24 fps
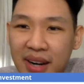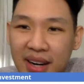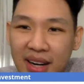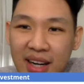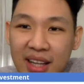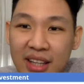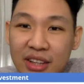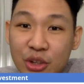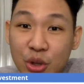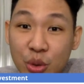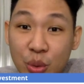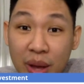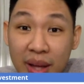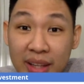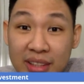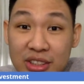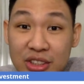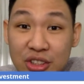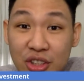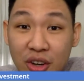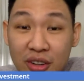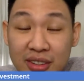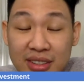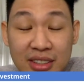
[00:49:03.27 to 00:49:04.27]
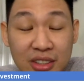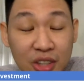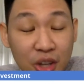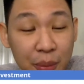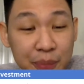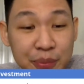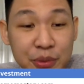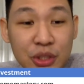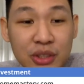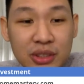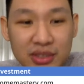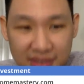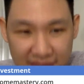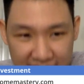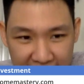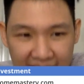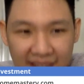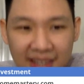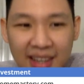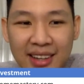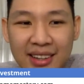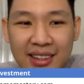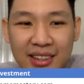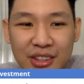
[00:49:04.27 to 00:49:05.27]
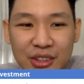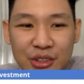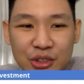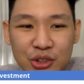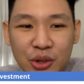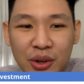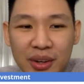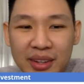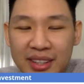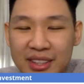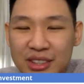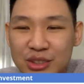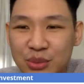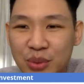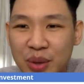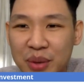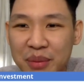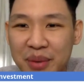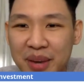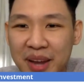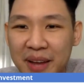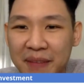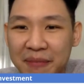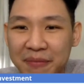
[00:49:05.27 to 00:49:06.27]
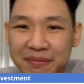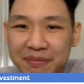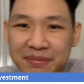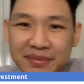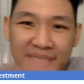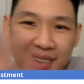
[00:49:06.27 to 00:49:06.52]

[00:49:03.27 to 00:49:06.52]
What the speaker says: want to learn US stocks and options, join this webinar.